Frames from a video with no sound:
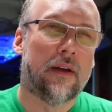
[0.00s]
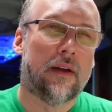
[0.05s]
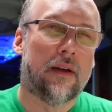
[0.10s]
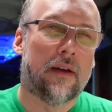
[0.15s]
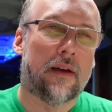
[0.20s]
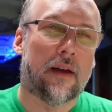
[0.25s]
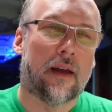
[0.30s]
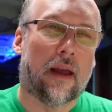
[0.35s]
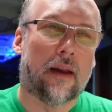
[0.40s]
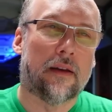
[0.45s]

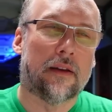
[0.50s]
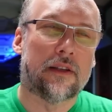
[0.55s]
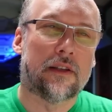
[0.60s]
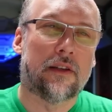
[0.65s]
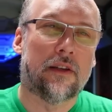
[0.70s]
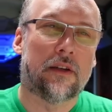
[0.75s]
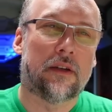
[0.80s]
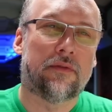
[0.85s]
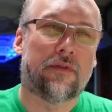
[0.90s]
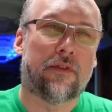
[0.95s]
And let's
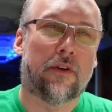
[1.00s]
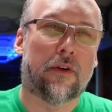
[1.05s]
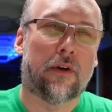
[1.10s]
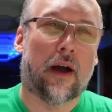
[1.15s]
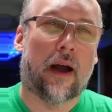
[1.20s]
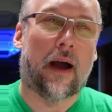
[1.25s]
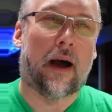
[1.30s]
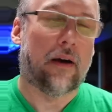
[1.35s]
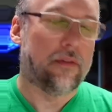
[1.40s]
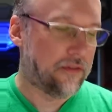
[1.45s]
look for
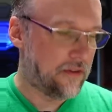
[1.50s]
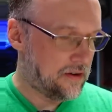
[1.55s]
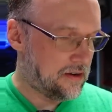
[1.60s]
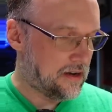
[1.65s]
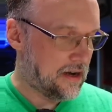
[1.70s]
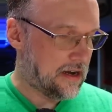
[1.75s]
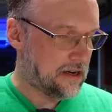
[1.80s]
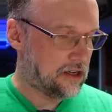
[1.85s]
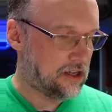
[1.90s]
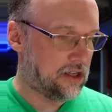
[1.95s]
alpha
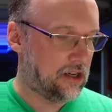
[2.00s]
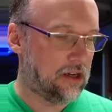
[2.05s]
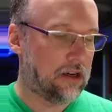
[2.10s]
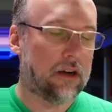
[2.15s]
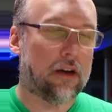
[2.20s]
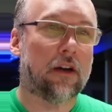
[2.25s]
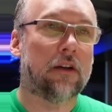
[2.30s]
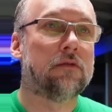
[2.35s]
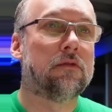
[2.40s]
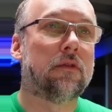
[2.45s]
dots
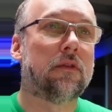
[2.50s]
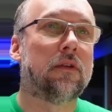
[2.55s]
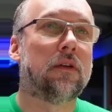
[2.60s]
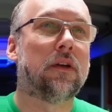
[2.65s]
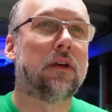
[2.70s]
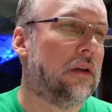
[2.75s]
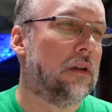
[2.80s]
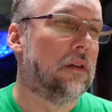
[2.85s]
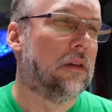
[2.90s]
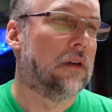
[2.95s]
here.
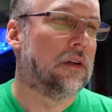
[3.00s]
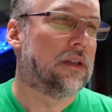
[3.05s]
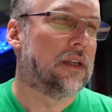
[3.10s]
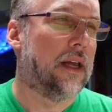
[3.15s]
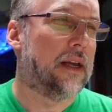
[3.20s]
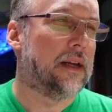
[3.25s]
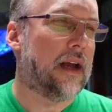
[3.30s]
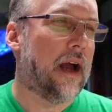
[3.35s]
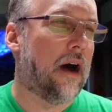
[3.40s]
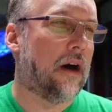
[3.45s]
Looks
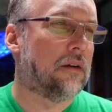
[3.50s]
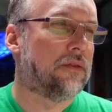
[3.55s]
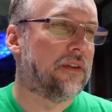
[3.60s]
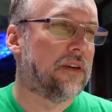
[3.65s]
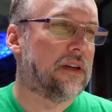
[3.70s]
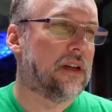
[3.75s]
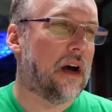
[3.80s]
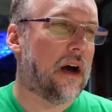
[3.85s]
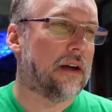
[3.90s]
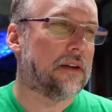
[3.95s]
like alpha
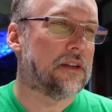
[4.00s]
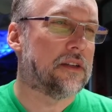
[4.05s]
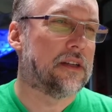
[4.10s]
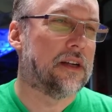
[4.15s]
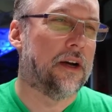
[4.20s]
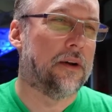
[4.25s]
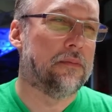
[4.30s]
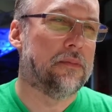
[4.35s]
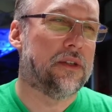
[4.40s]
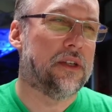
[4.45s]
dots
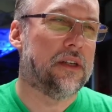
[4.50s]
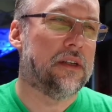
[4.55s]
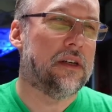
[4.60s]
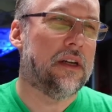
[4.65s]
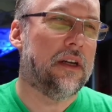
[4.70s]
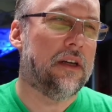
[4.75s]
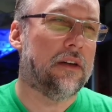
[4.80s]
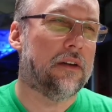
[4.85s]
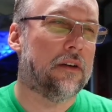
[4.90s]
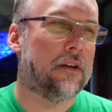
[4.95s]
comes in
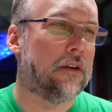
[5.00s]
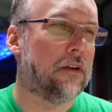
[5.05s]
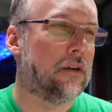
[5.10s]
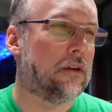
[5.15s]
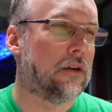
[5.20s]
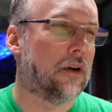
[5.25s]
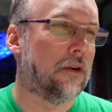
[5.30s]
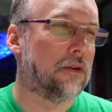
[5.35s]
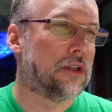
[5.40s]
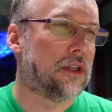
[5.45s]
here,
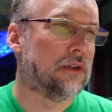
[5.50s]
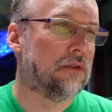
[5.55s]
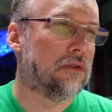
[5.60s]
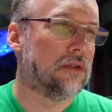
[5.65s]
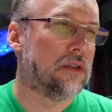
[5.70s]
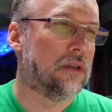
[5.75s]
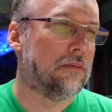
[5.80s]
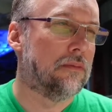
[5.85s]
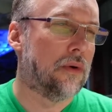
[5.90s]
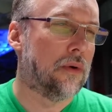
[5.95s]
goes through
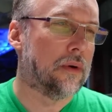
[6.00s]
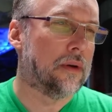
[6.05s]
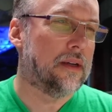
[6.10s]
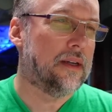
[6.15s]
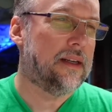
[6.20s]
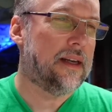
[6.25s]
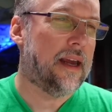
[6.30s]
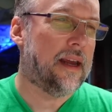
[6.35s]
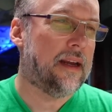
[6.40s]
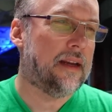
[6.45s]
some more
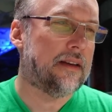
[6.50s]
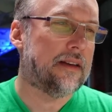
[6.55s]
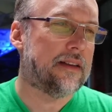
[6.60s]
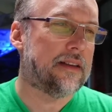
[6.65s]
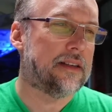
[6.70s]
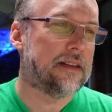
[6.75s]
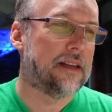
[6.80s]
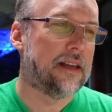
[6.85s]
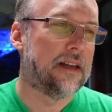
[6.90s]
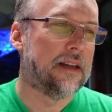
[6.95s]

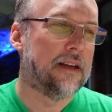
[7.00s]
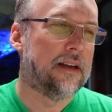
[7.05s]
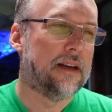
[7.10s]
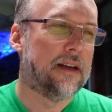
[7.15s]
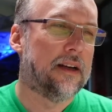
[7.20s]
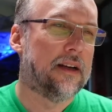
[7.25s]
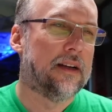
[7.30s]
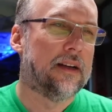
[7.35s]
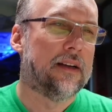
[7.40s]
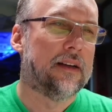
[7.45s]
gates.
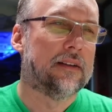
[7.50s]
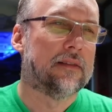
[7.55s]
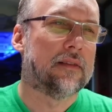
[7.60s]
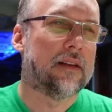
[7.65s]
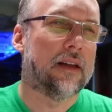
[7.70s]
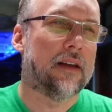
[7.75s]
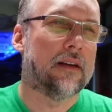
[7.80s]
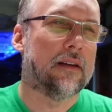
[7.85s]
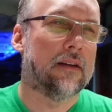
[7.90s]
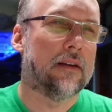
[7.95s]

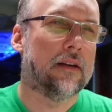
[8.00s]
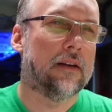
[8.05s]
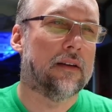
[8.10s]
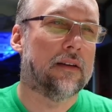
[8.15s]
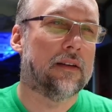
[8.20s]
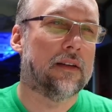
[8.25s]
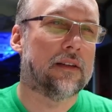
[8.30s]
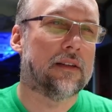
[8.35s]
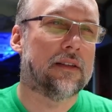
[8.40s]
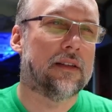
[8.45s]
And
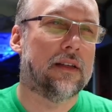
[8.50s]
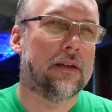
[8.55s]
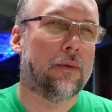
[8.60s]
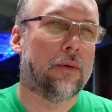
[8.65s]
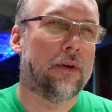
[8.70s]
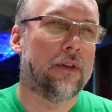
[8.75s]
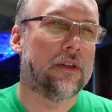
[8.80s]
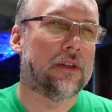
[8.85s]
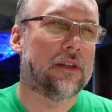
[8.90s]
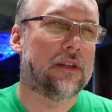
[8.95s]
let's see
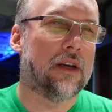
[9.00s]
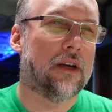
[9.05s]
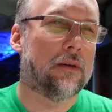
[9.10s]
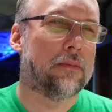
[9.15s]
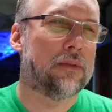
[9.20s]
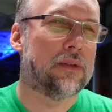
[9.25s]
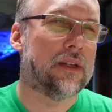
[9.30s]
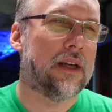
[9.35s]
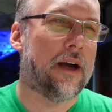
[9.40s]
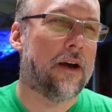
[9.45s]
where this
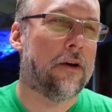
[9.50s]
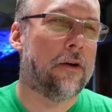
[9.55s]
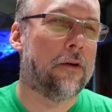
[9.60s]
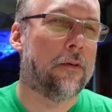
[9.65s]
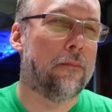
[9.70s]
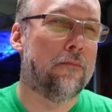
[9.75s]
comes out.